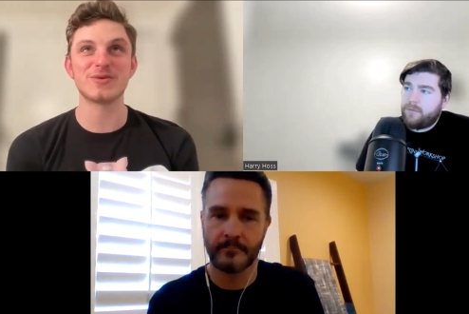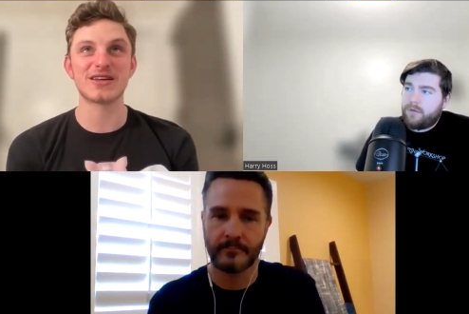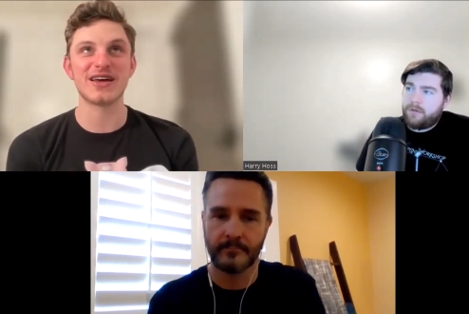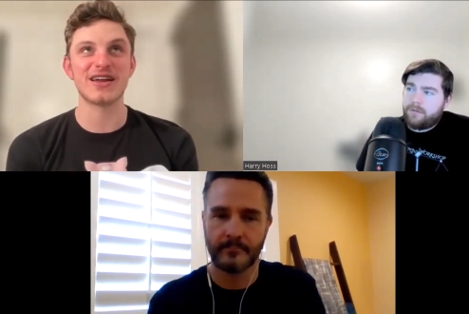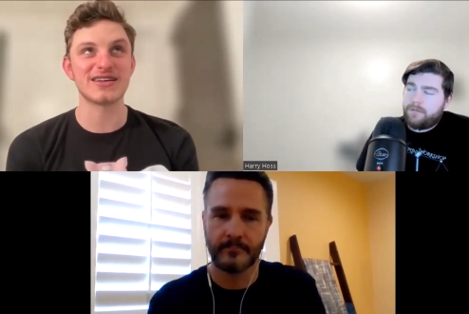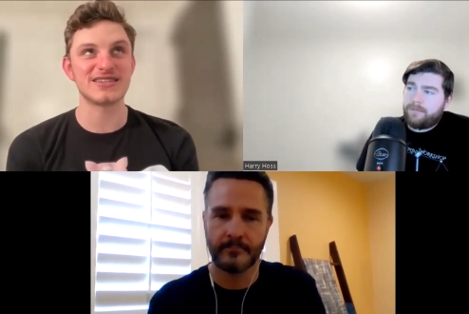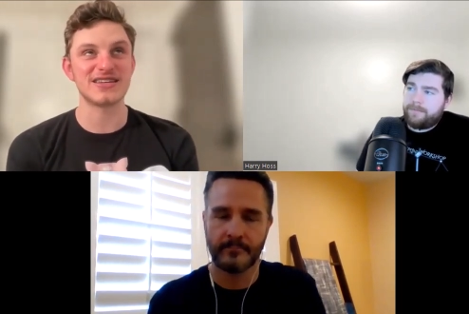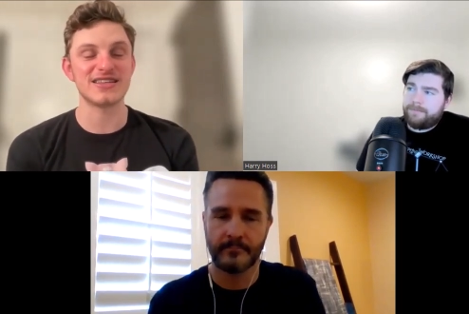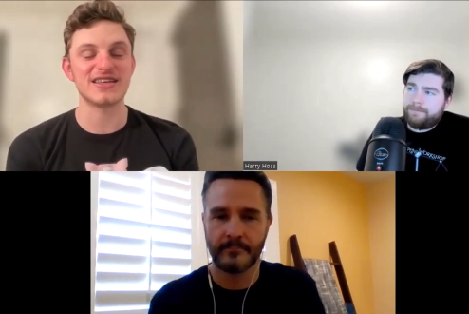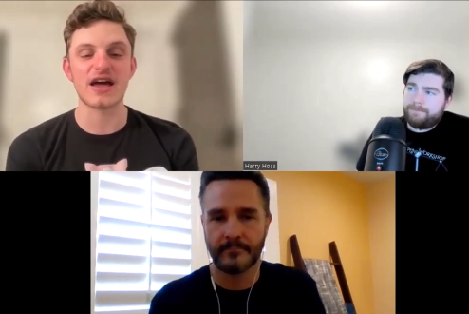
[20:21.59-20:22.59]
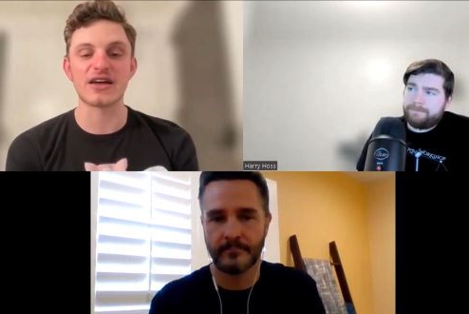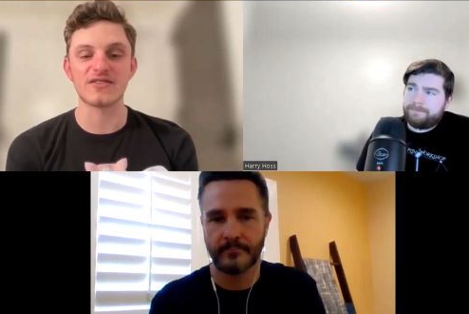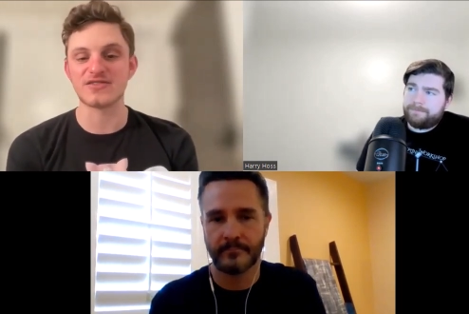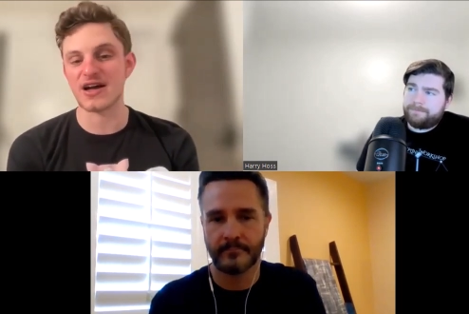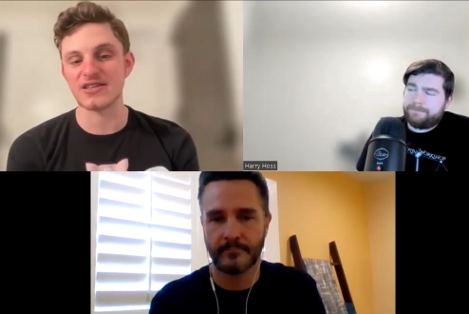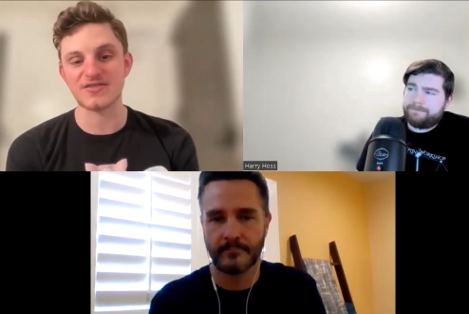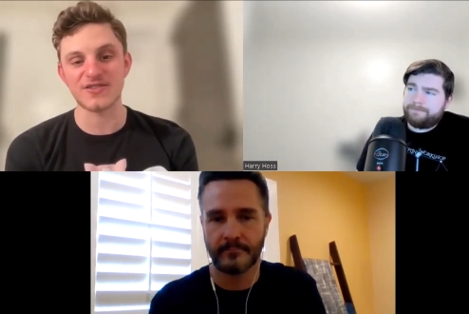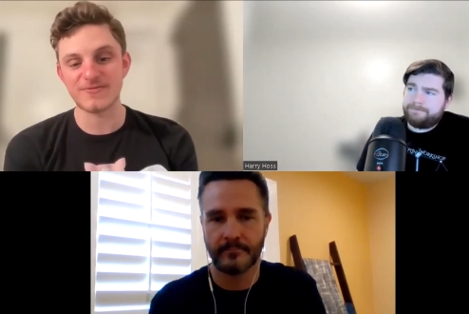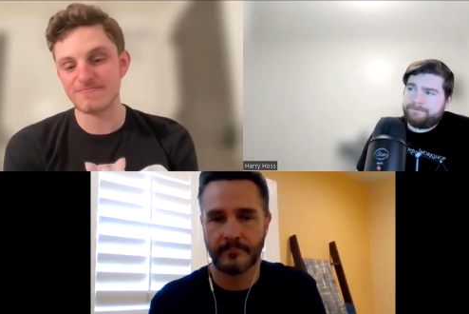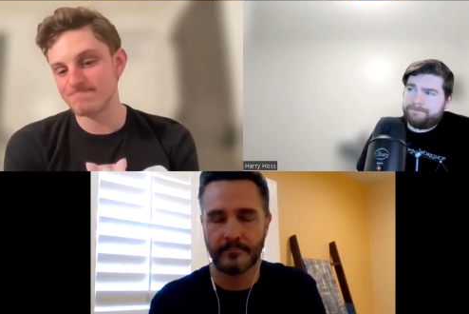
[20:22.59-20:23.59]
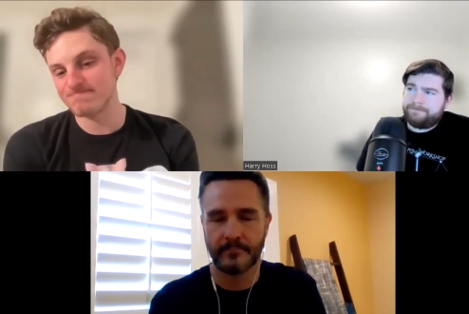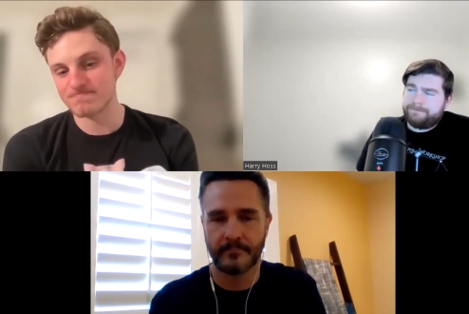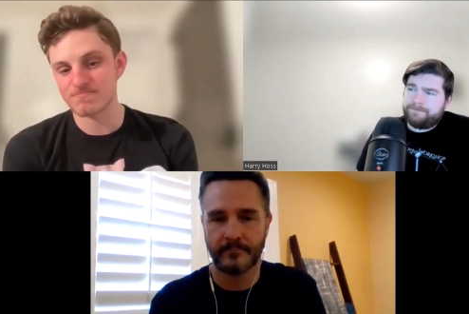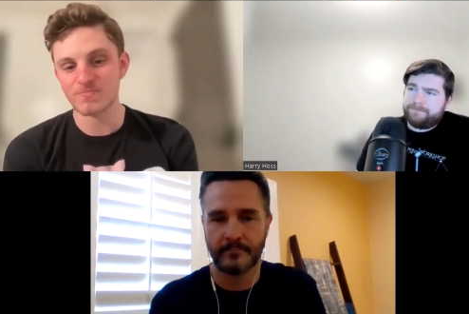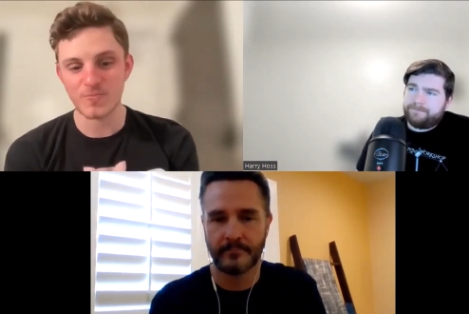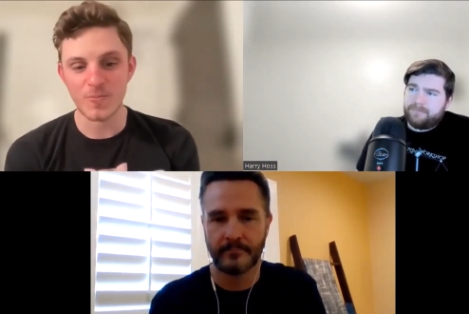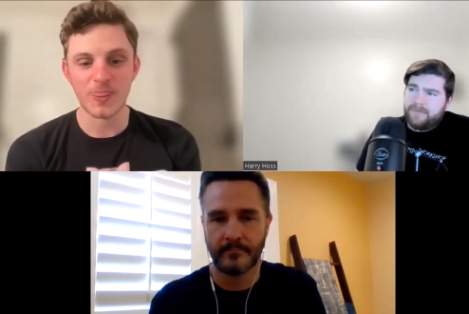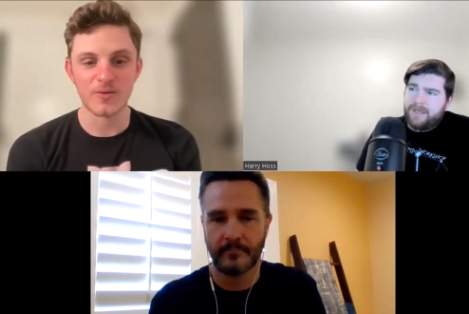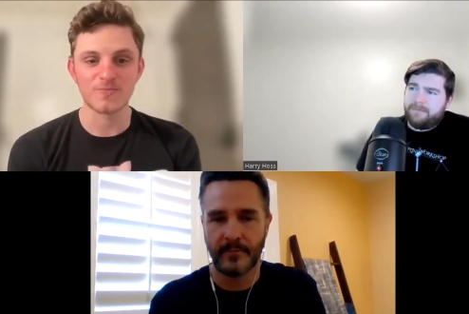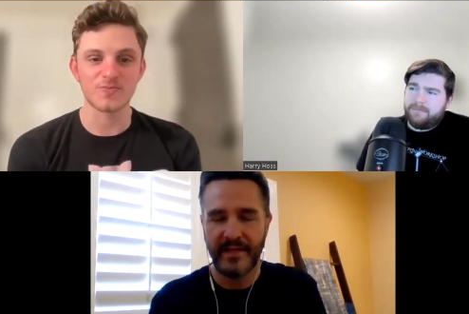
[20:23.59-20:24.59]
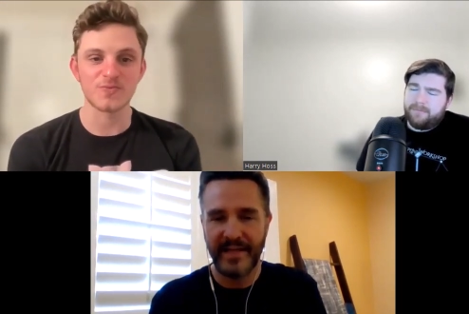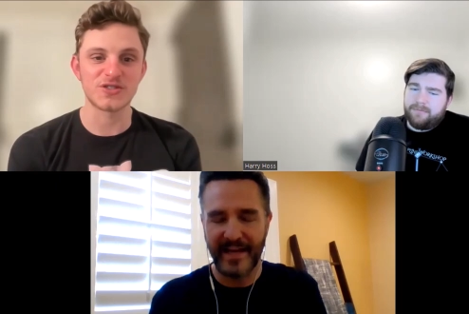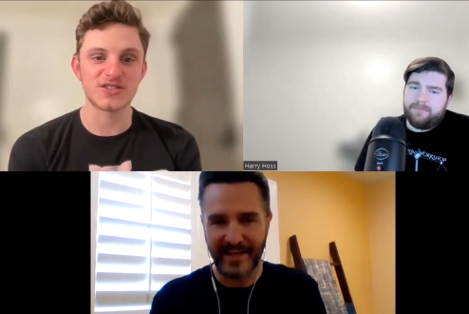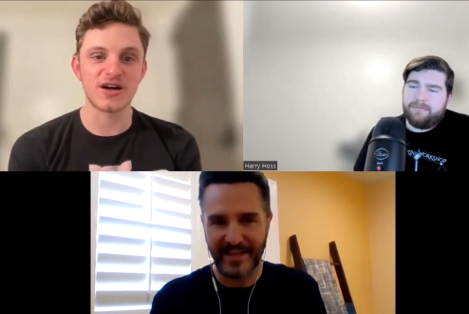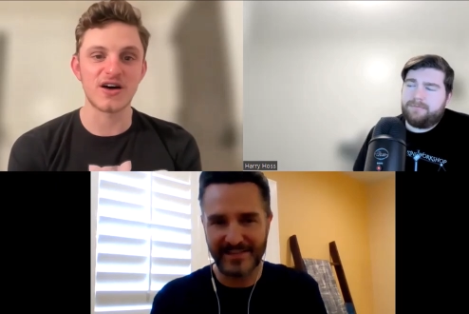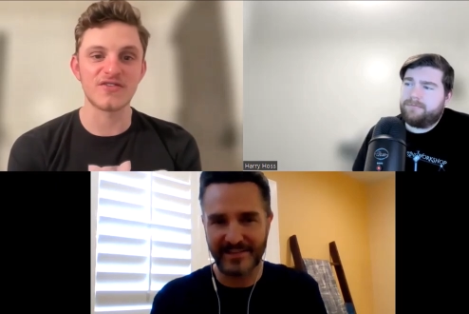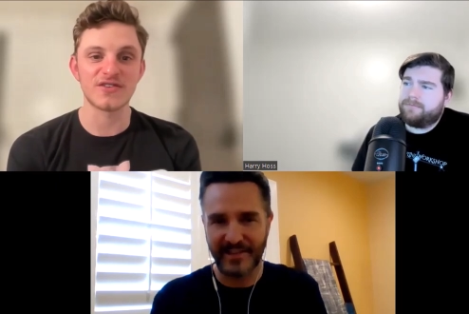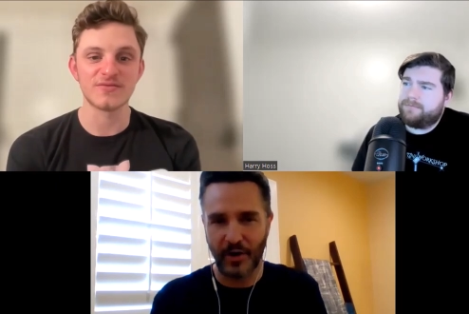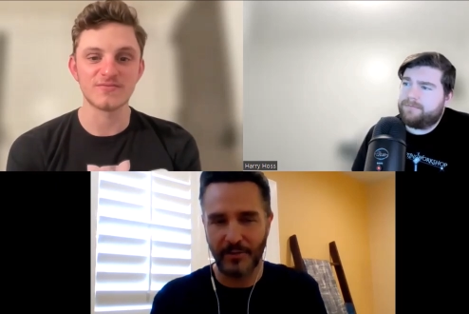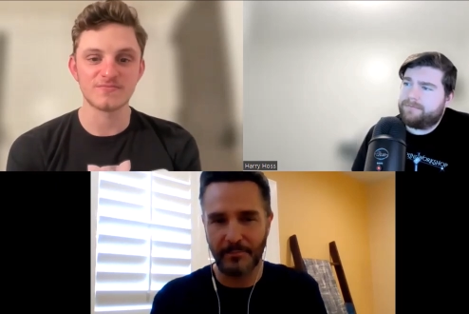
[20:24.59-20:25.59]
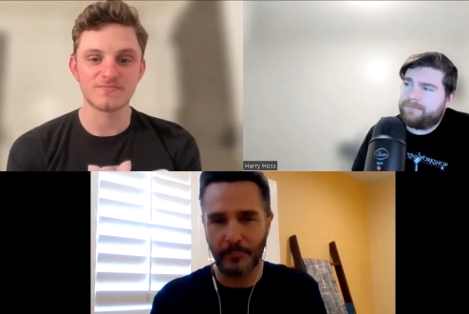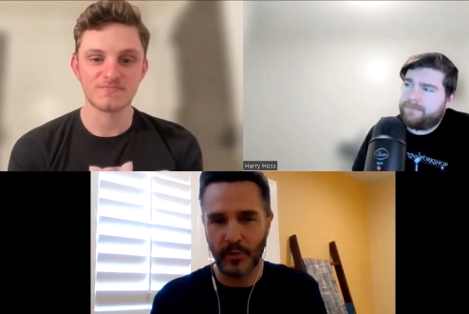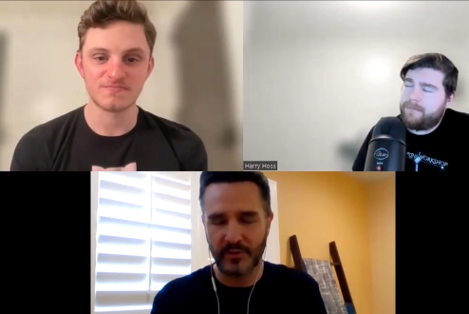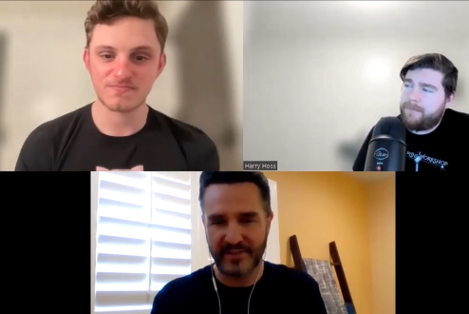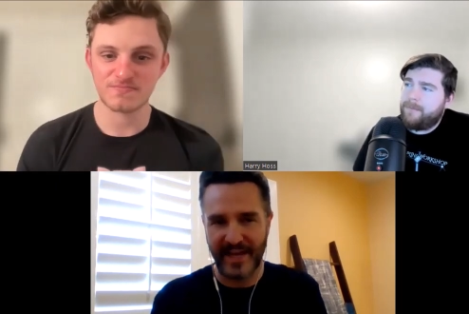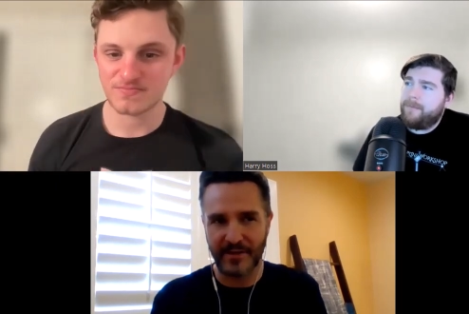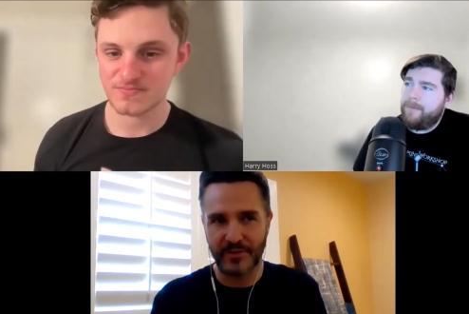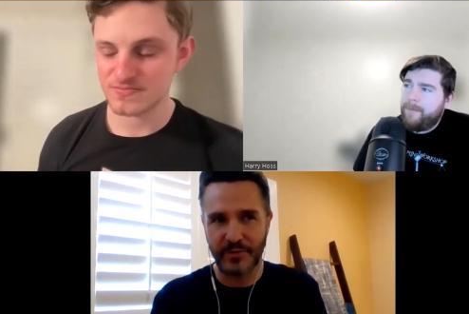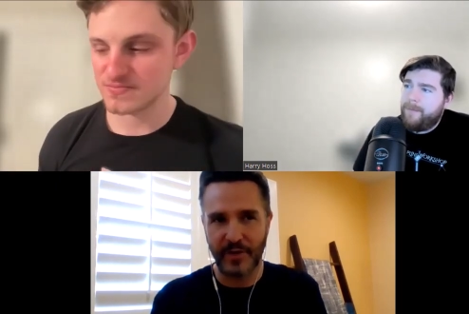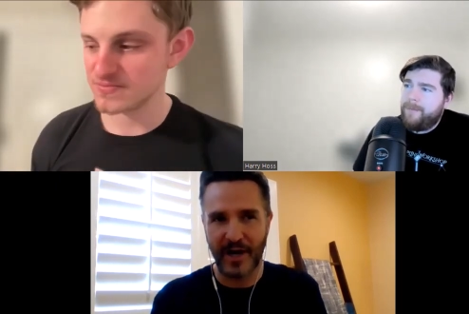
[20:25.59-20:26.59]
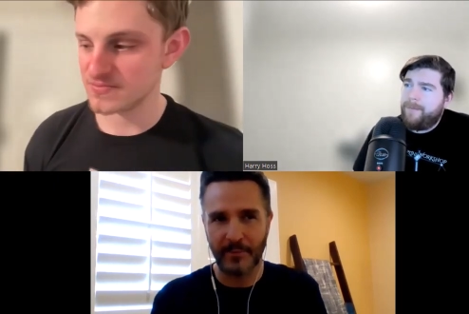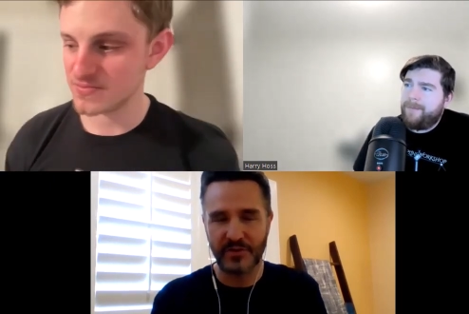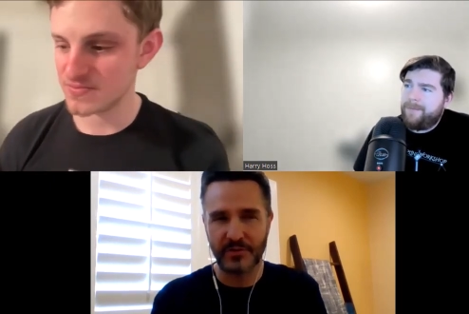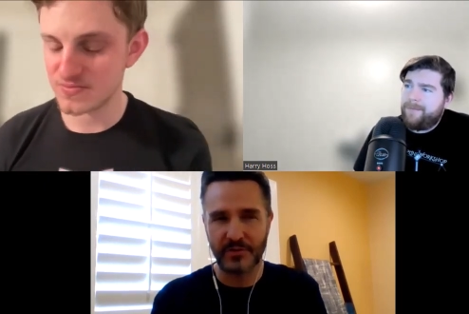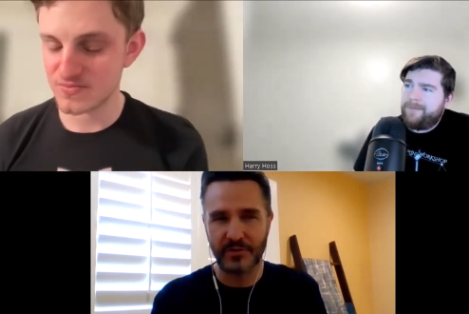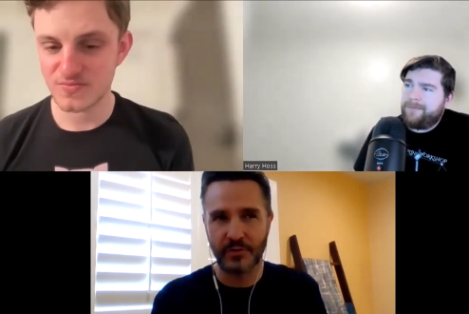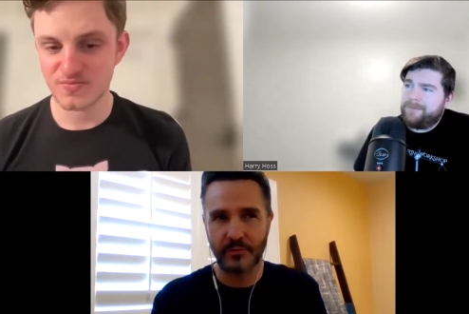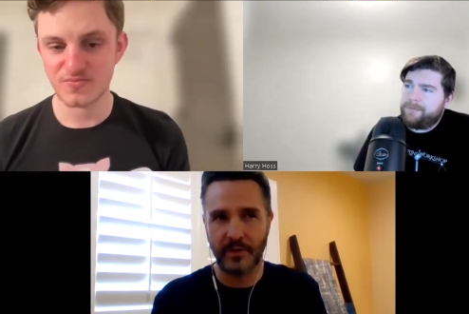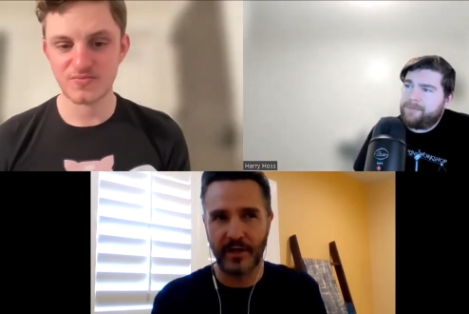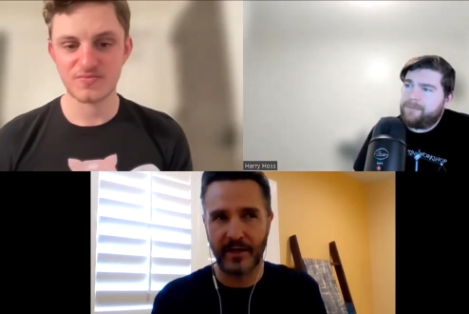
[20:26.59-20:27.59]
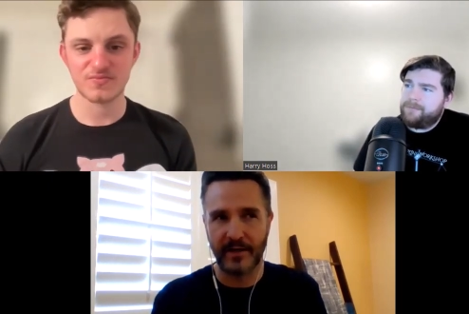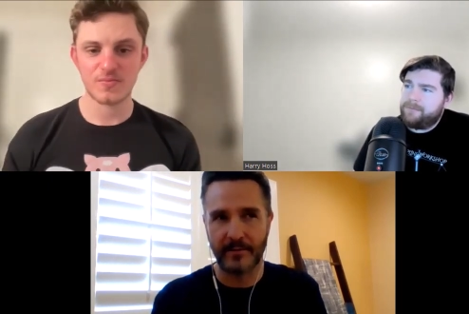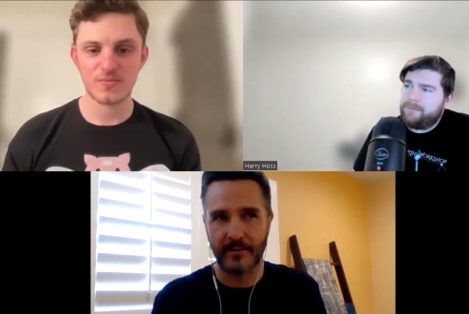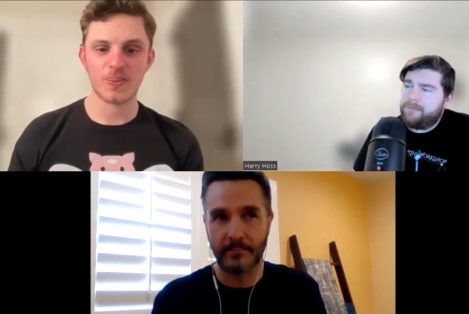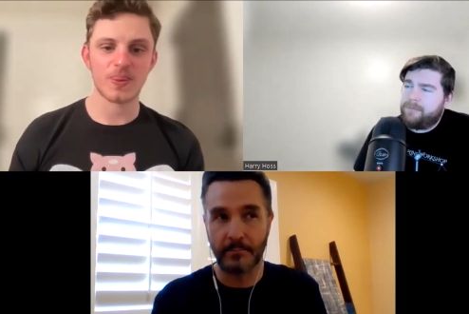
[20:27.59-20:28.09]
Speaker 1: but again, I see the negative sides of it. Yeah, yeah and I guess
Speaker 2: it all boils down to how much uh,